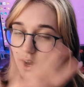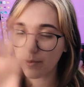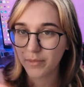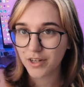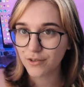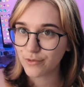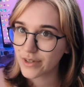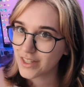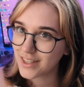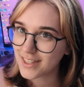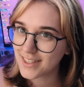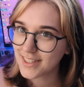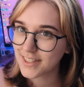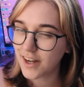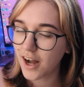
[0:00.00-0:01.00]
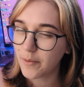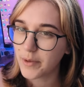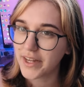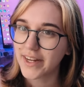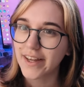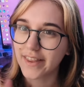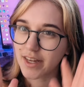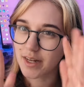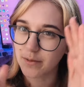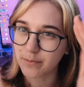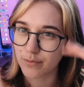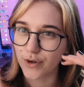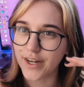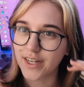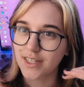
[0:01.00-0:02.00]
I'm gonna read this comment and then
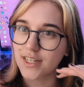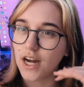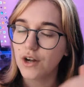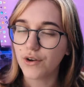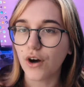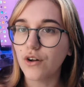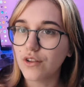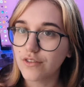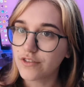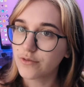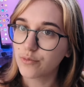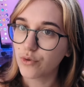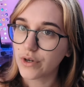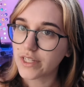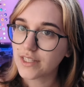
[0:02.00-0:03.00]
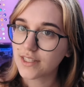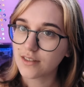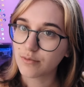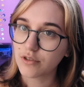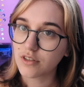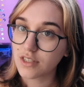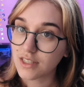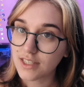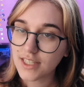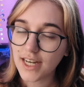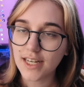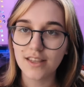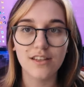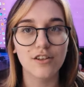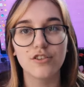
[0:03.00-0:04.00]
break down all of the points this person
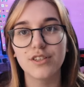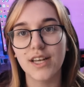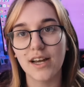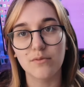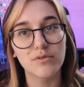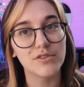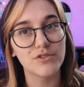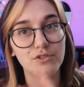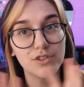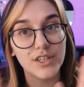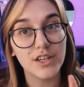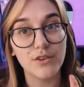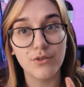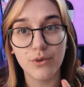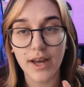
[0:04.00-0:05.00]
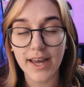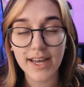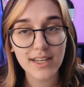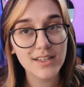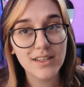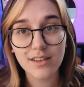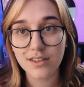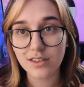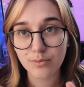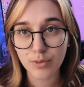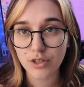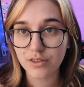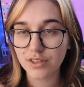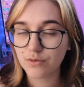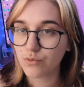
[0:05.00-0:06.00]
said. There's absolutely no hate to this
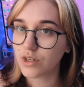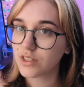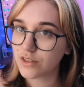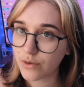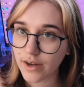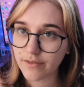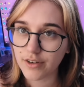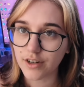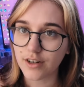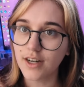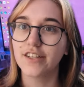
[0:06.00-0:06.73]
person whatsoever.